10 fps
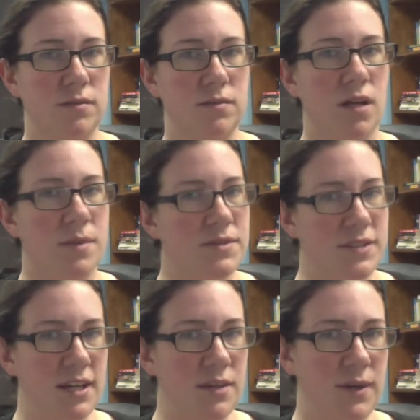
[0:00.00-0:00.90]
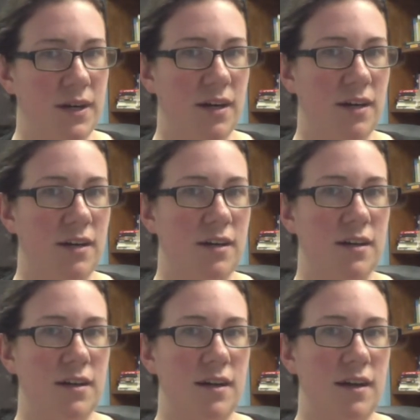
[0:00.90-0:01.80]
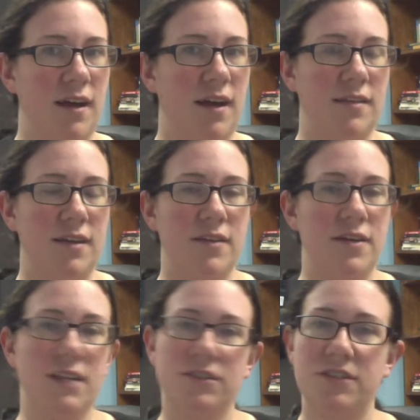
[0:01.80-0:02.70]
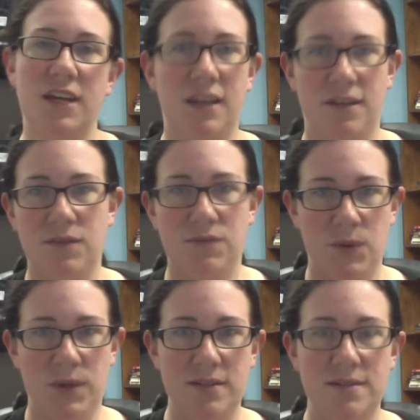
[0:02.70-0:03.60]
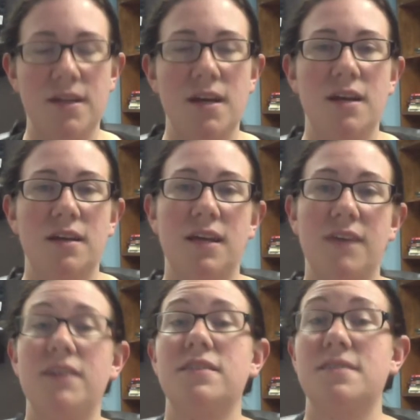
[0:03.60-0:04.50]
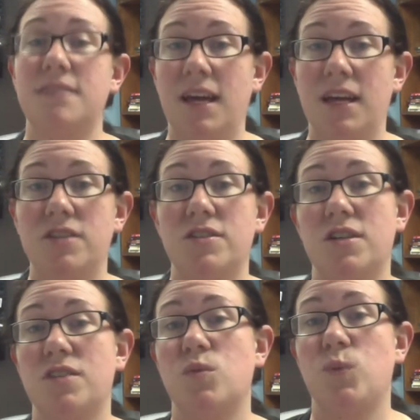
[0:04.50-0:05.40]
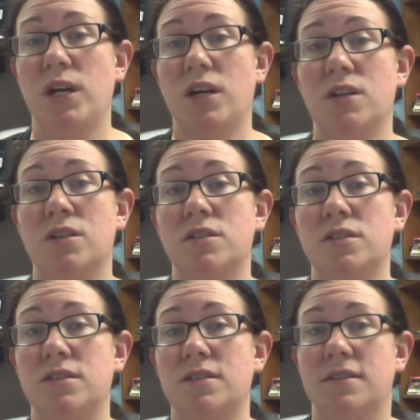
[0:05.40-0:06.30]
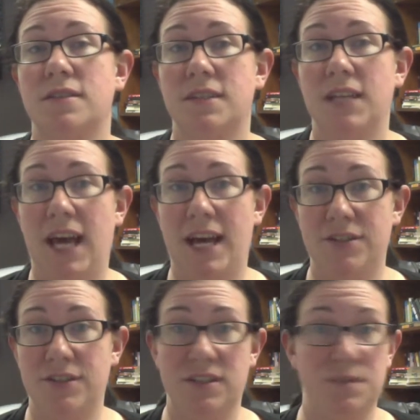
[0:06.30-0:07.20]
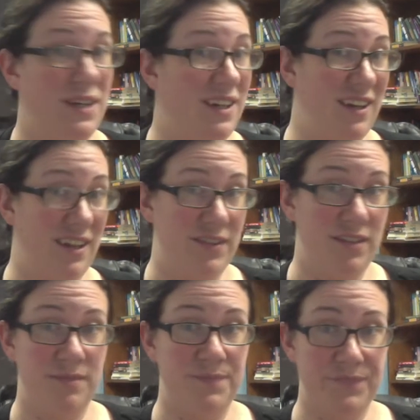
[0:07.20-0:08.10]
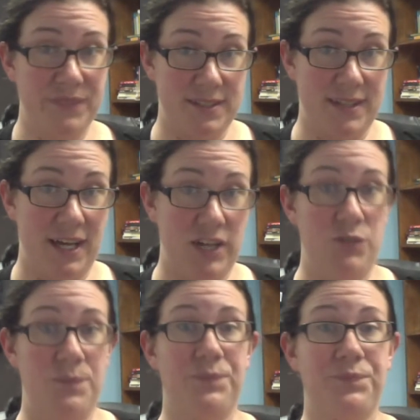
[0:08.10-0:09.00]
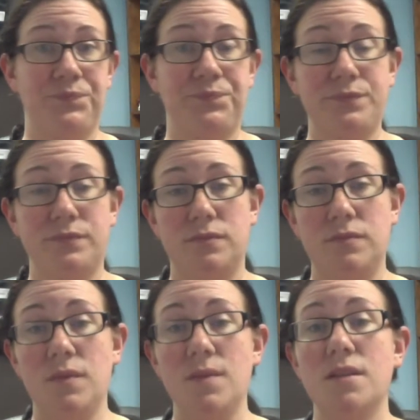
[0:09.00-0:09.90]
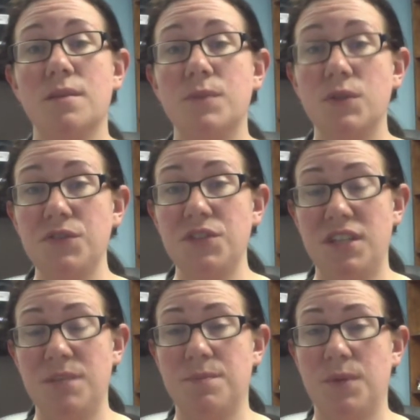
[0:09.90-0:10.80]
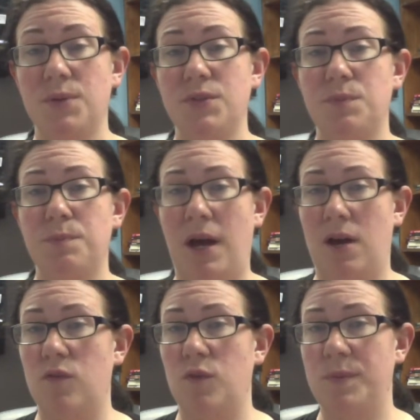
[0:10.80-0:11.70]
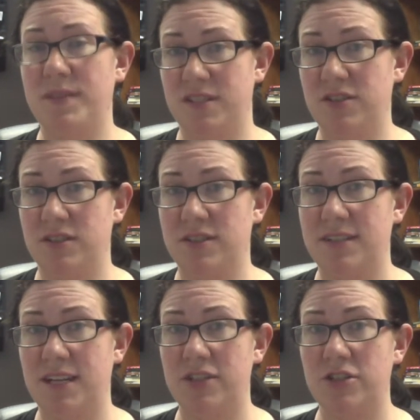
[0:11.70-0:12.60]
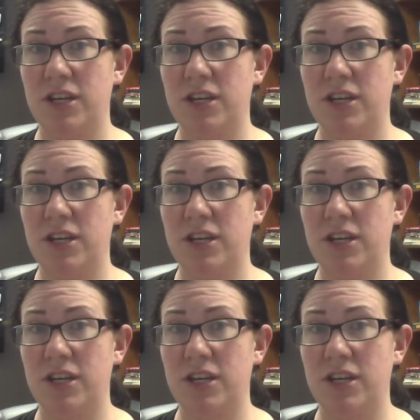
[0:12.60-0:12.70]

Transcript: almost anywhere, and the other actors can give them focus. Giving the stage is where the actor that is being given the stage moves to the most powerful position on the stage,